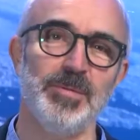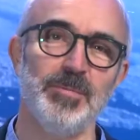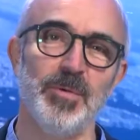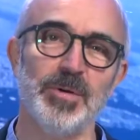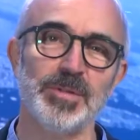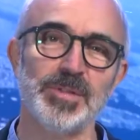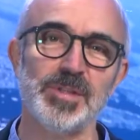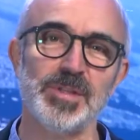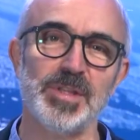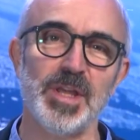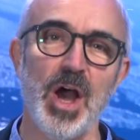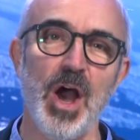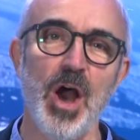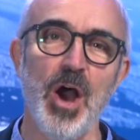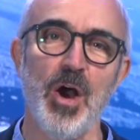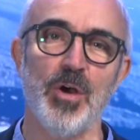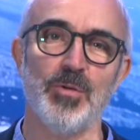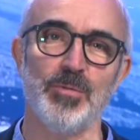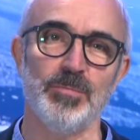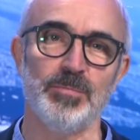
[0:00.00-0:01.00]
what's the
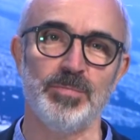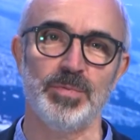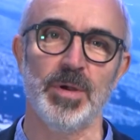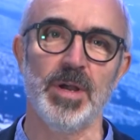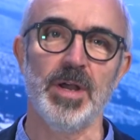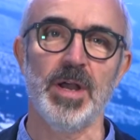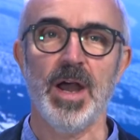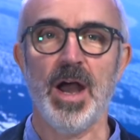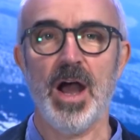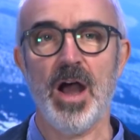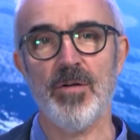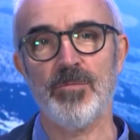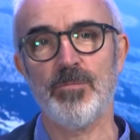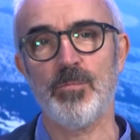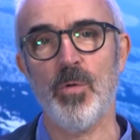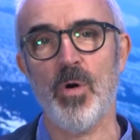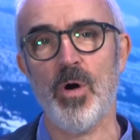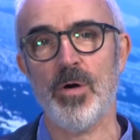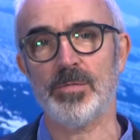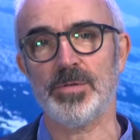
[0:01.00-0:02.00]
hope of
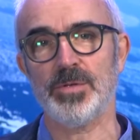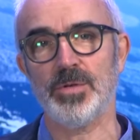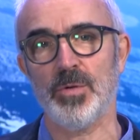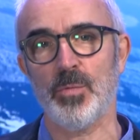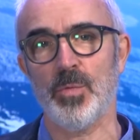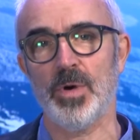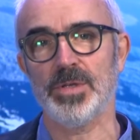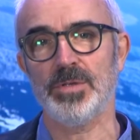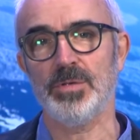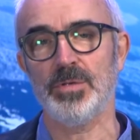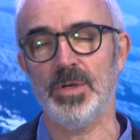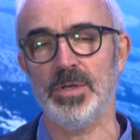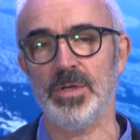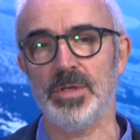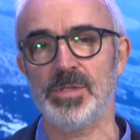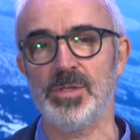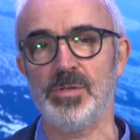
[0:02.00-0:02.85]
what you, as